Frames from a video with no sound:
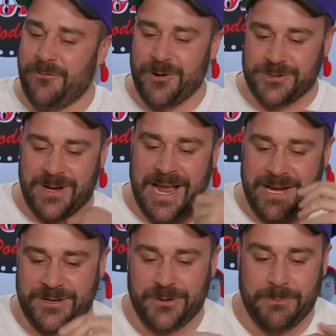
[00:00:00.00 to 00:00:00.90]
first one I had
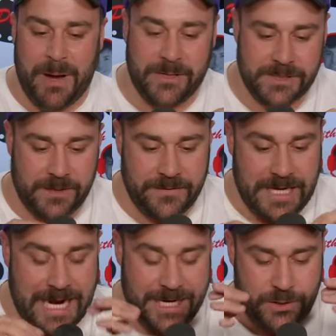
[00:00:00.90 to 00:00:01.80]
to do it by myself.
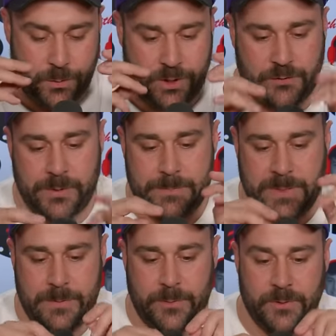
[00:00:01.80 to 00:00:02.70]
Then I had to do it with three
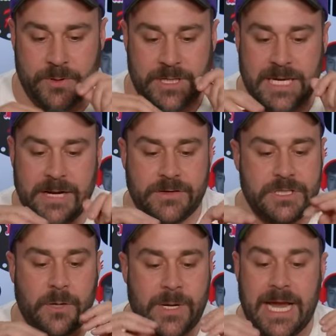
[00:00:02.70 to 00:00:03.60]
people, and they never
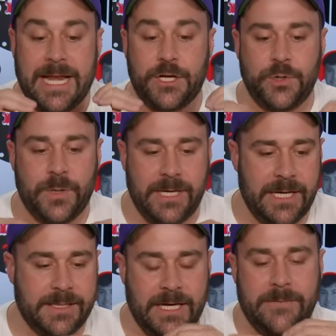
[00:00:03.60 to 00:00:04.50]
tell me I had to do it
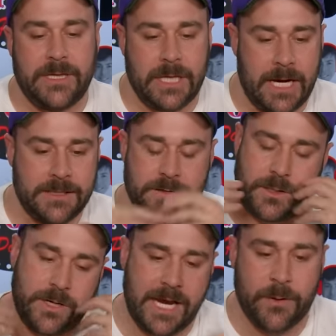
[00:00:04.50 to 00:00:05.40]
again. They gave me lines. I was
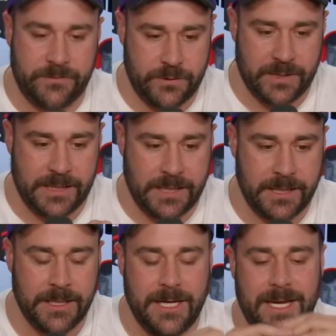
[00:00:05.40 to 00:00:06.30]
like, okay, I don't have to do that
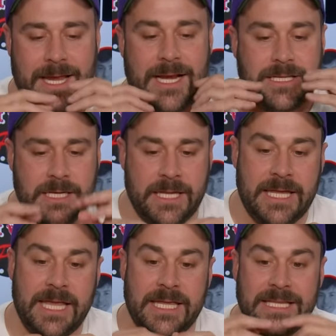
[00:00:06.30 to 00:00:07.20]
again and I didn't.
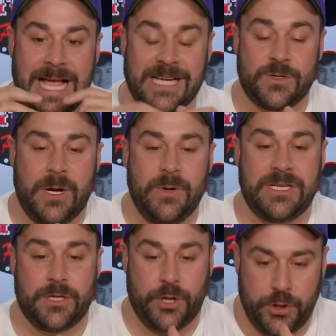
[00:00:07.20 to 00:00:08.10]
Then the last one I went
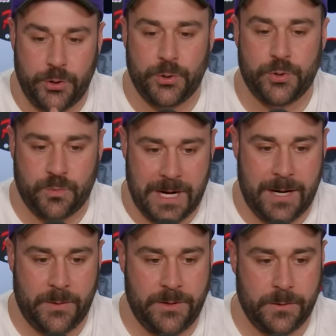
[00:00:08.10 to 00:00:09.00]
to the third
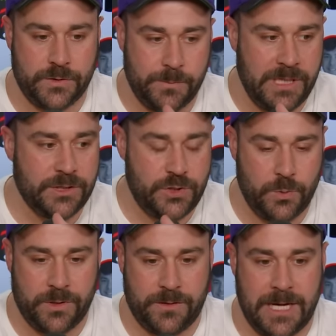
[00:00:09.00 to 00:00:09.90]
round. It was me and
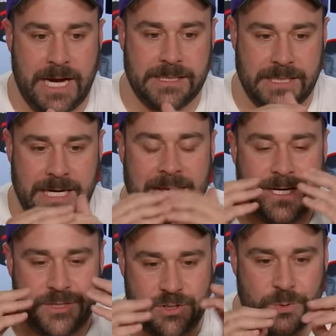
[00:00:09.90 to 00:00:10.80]
two other guys, and I
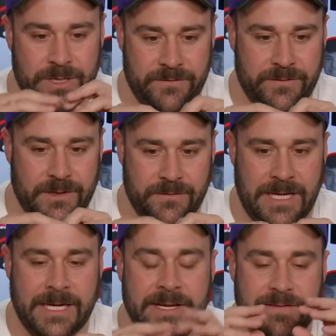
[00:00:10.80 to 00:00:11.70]
had to do it in front of
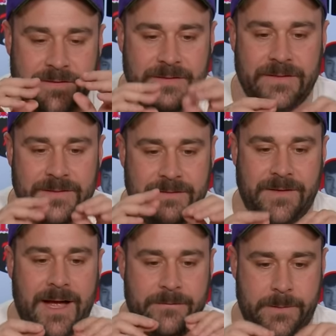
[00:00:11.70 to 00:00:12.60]
like
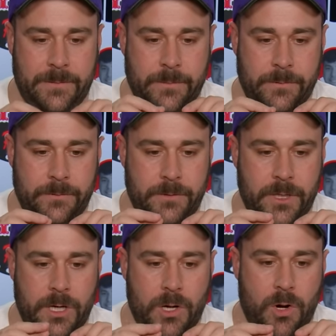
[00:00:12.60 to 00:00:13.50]
55 people,
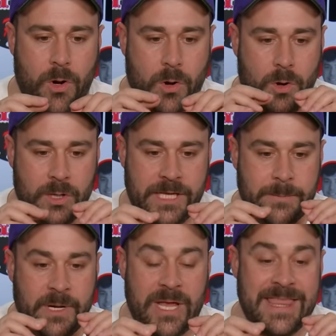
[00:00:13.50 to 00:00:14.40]
oh. all in the
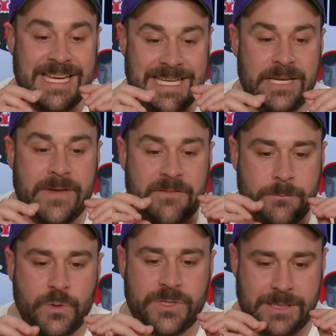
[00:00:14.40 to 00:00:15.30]
middle, and they didn't even have
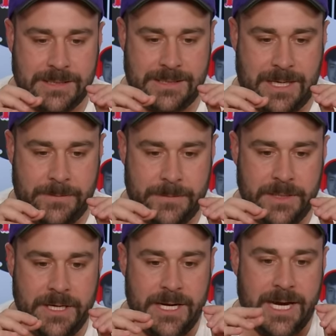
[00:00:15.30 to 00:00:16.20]
music this time
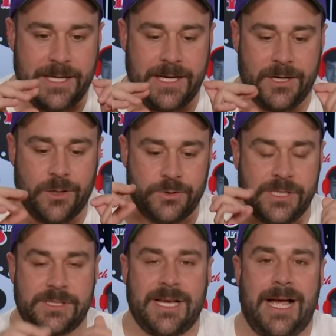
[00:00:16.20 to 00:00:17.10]
and they go,
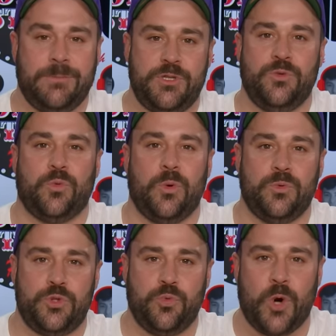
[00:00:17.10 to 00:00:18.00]
"This time do
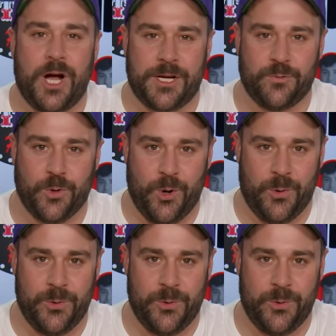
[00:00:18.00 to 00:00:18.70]
do rock and roll."